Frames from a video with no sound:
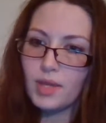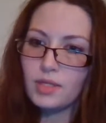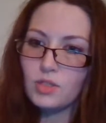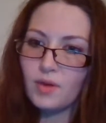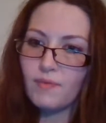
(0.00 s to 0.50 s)

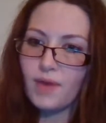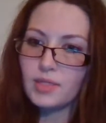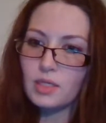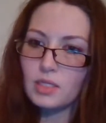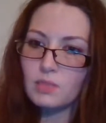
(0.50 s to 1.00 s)
Mandatory
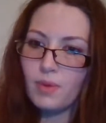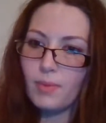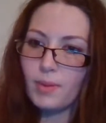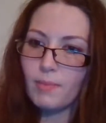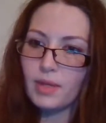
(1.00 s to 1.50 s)
vaccines,
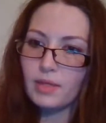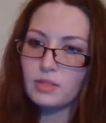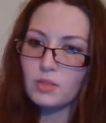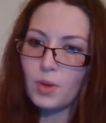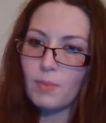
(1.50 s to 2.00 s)
public
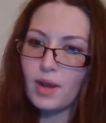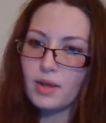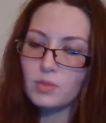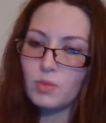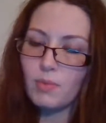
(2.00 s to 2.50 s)
mandates to wear
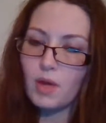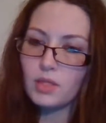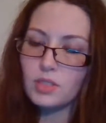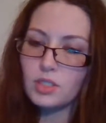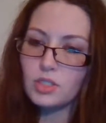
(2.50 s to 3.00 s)
masks, but
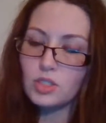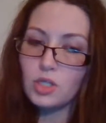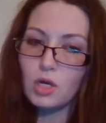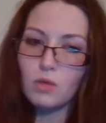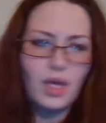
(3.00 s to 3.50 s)

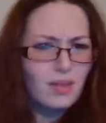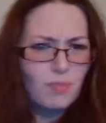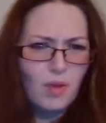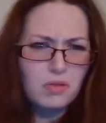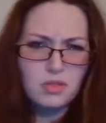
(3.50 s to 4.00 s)
politicians don't. Yeah,
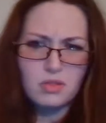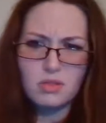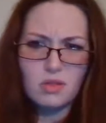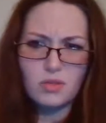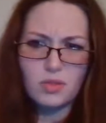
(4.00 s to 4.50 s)
the
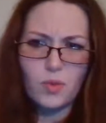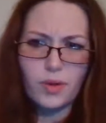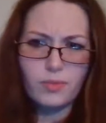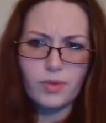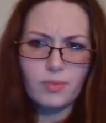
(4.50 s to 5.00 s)
politicians don't
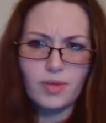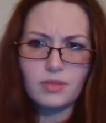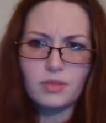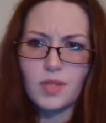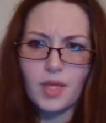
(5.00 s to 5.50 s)
wear the
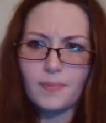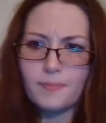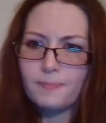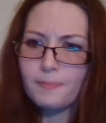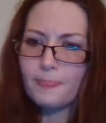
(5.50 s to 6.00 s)
masks, do
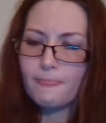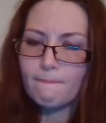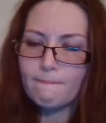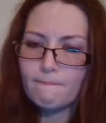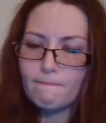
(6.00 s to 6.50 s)
they?
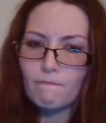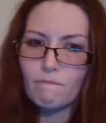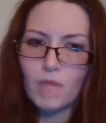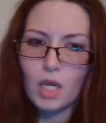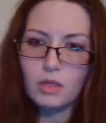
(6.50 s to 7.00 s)

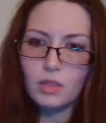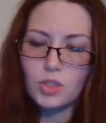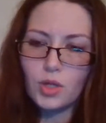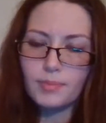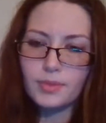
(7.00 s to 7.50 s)
I
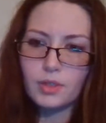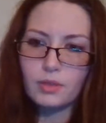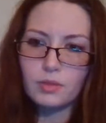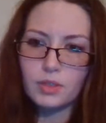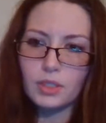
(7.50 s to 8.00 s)
know Trump
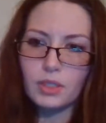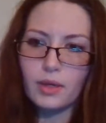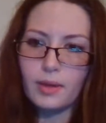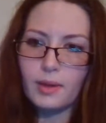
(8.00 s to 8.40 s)
don't,